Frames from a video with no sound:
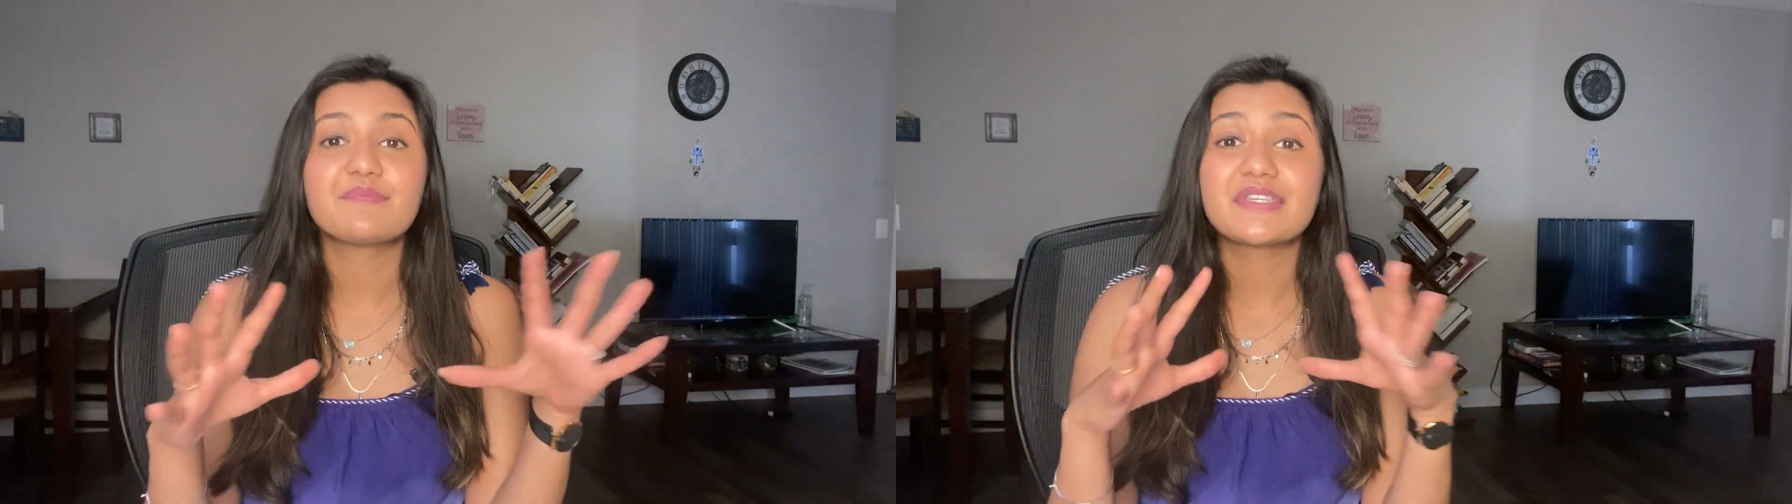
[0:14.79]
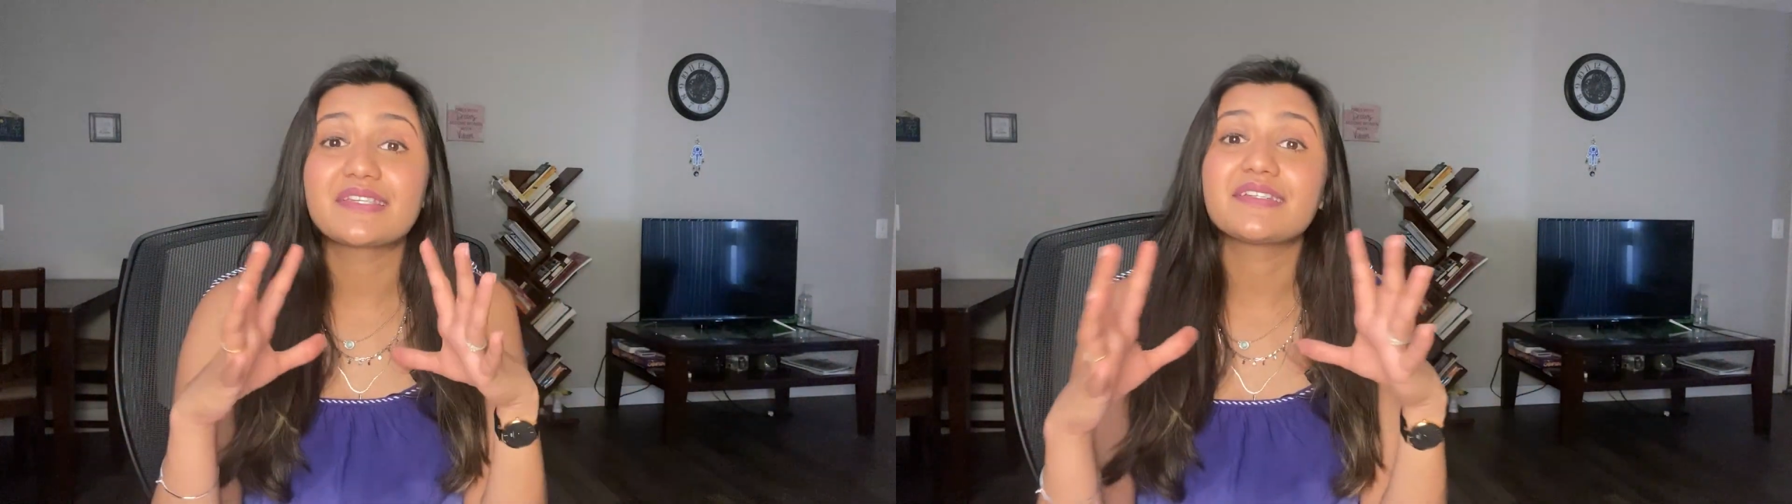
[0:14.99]

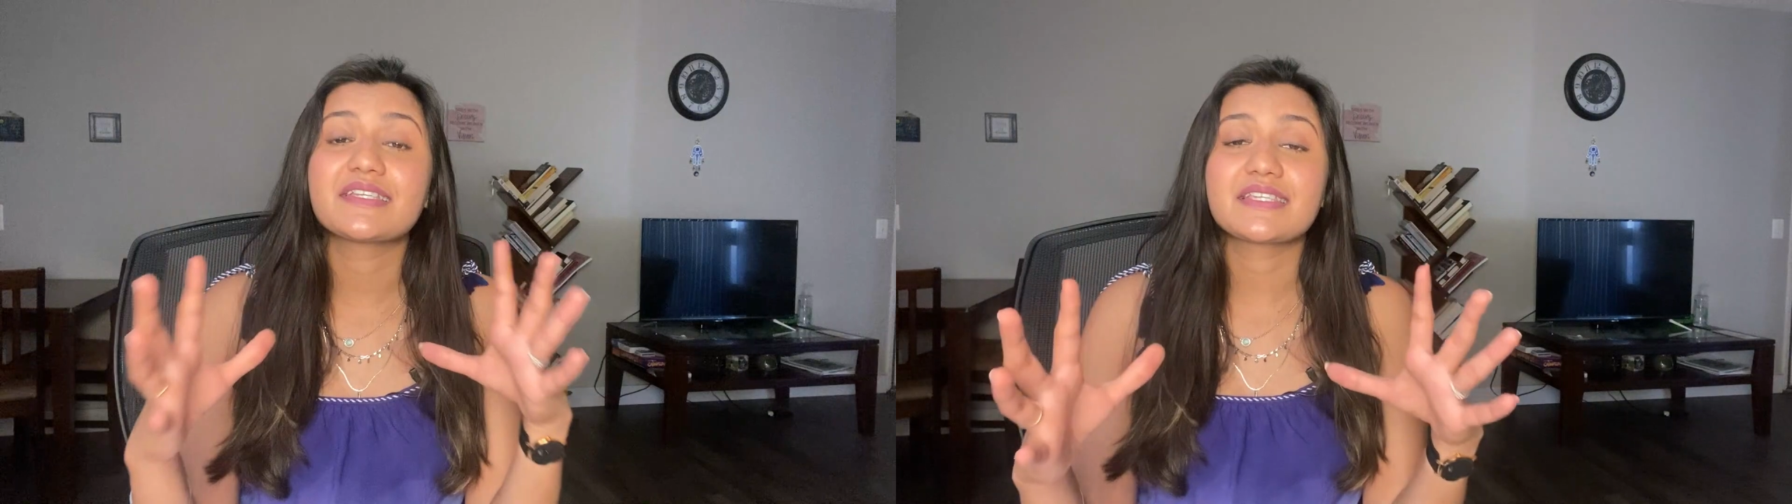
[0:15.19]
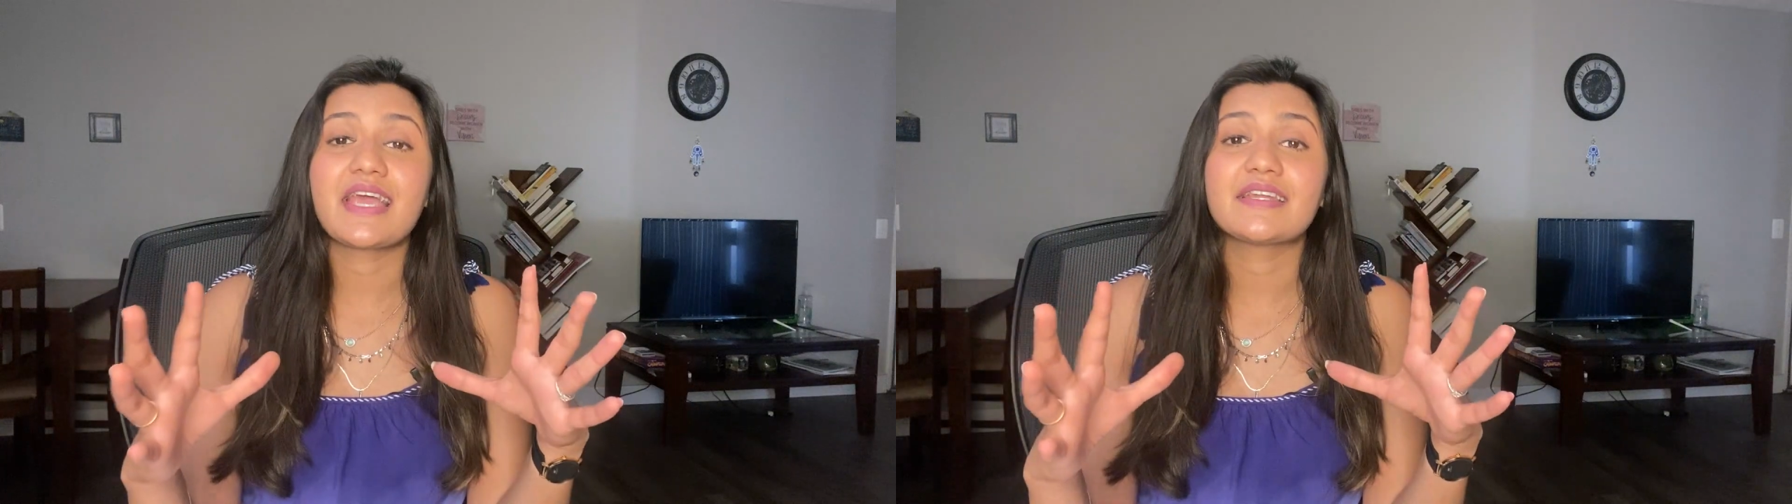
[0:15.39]

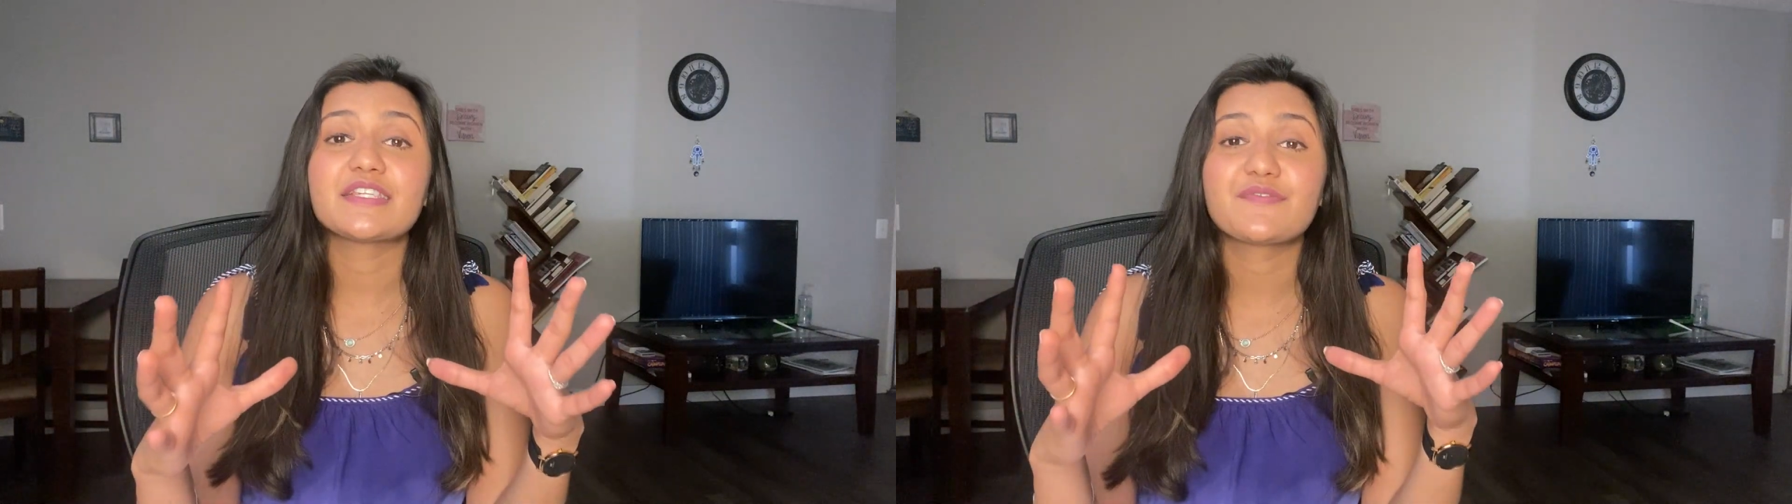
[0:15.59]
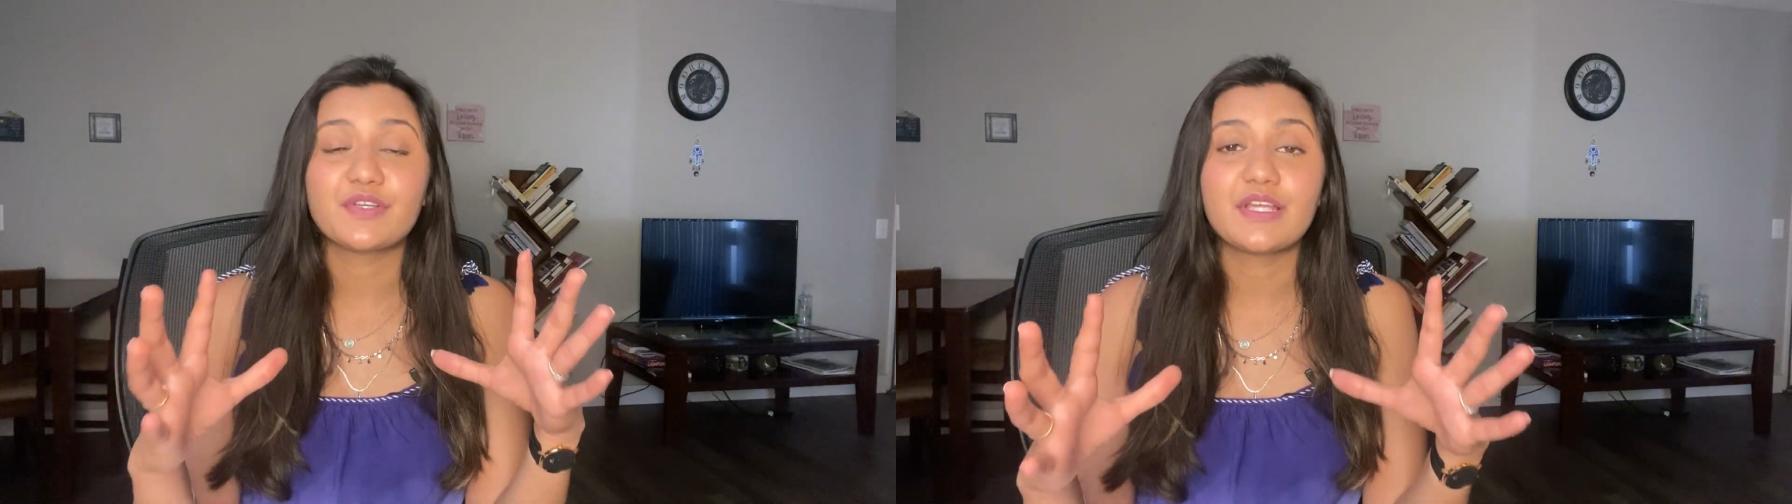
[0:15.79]

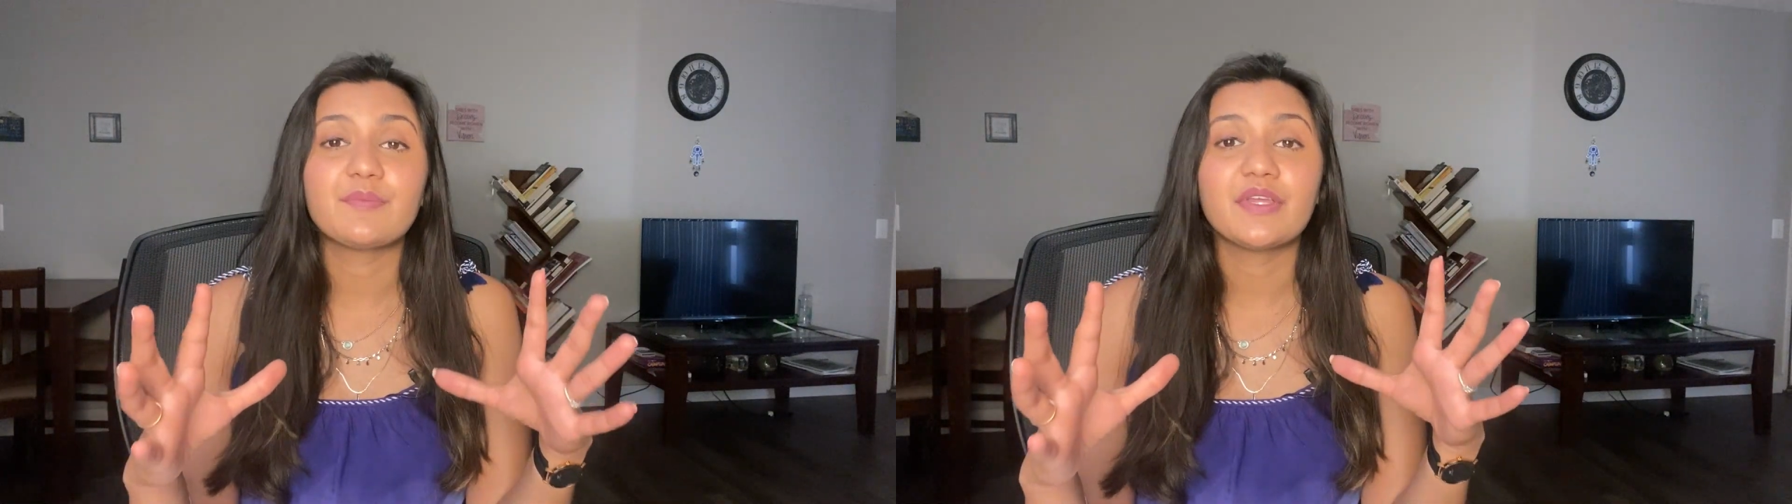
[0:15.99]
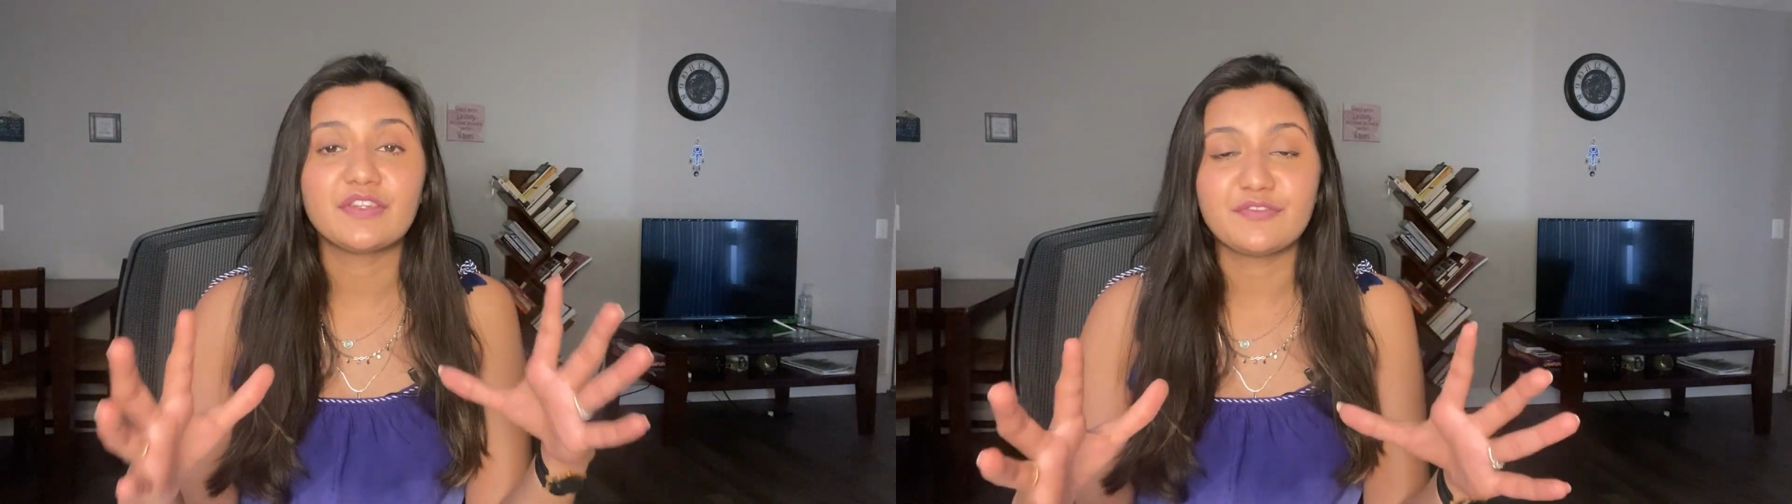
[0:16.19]
misunderstandings for
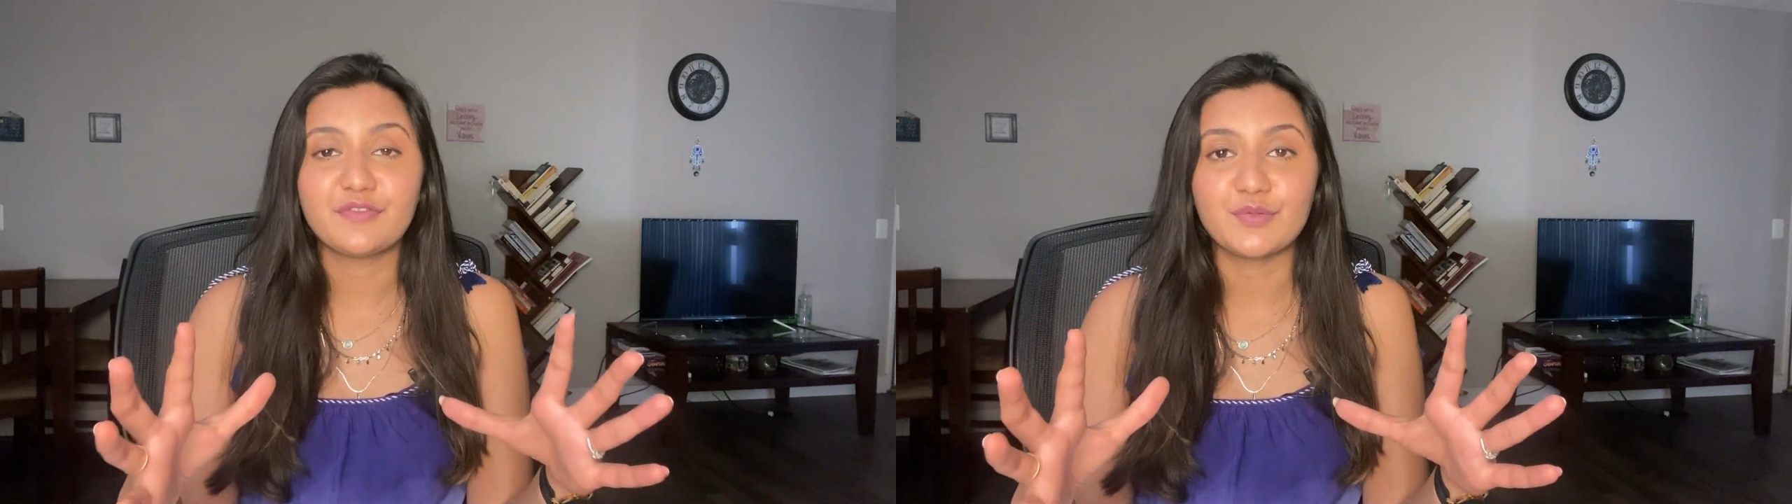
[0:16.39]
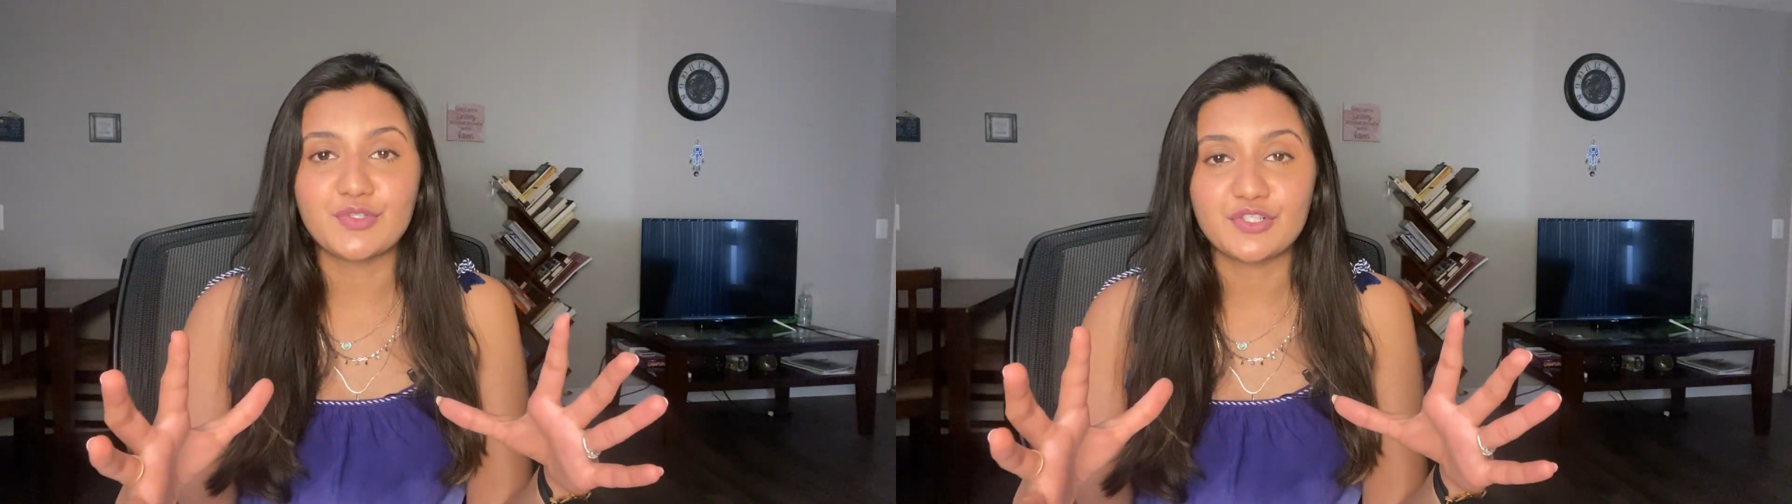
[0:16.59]
them in the
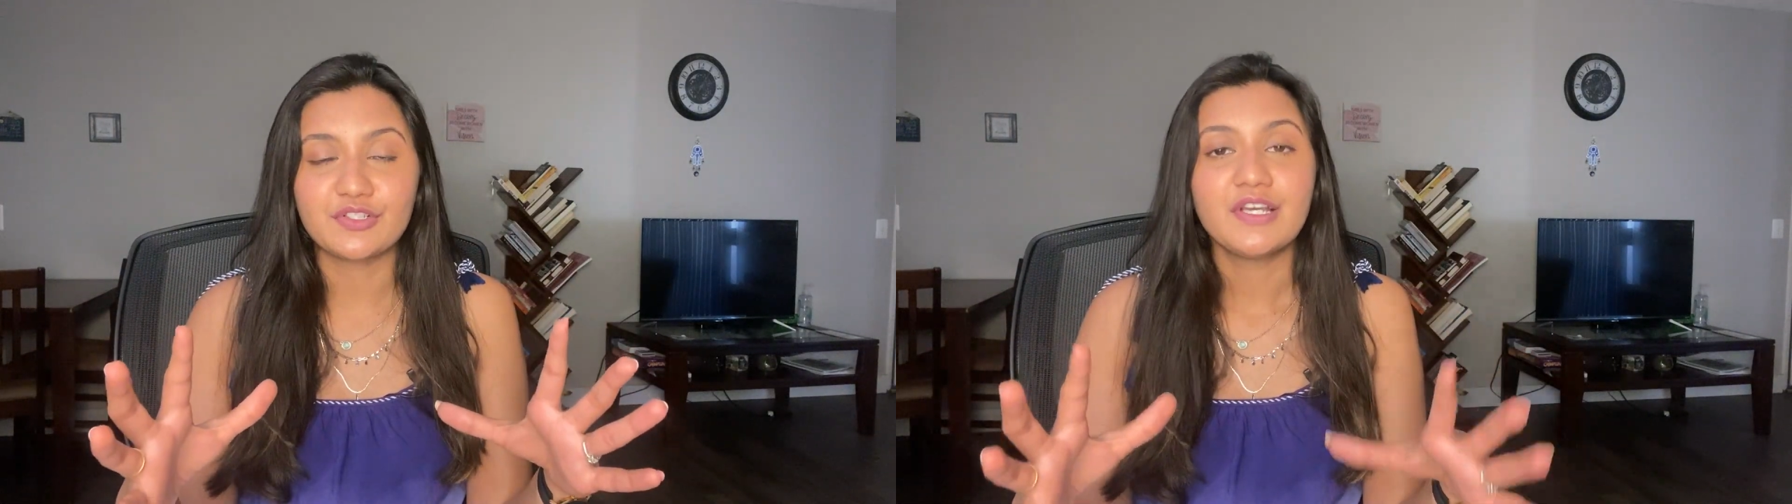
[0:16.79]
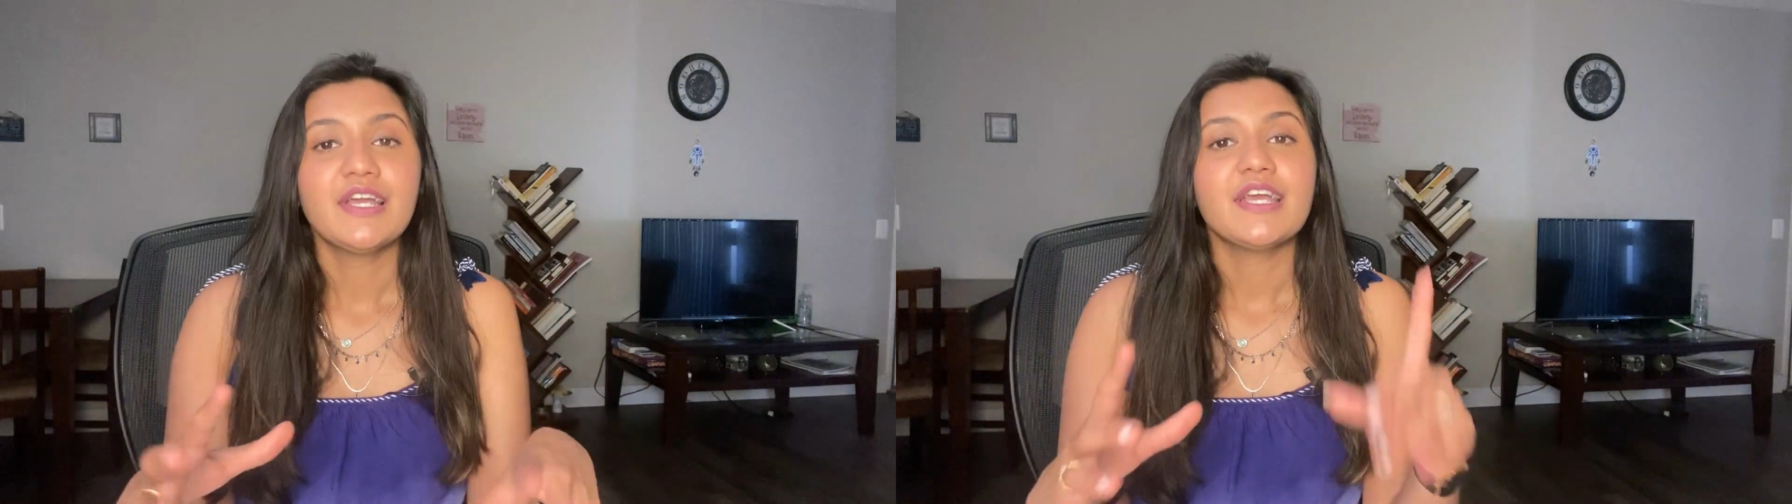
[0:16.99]
future.